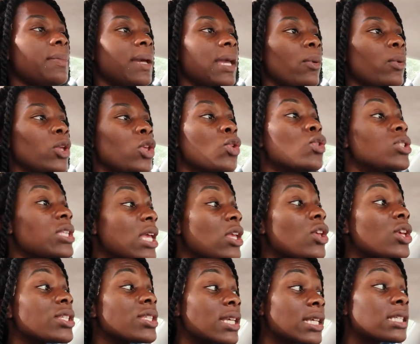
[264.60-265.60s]
But when you say
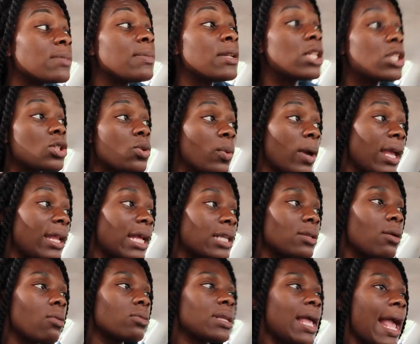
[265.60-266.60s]
you're 6 minutes away, that's
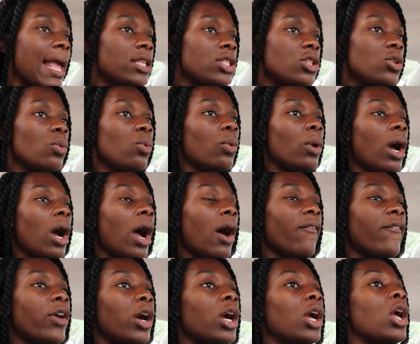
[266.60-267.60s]
why I was asking you
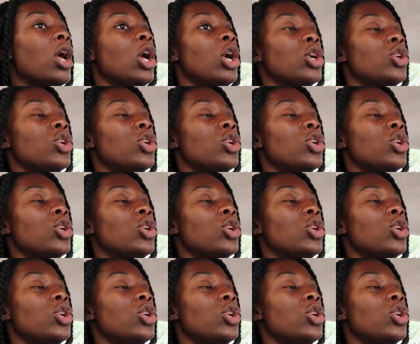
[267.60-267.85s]
how far.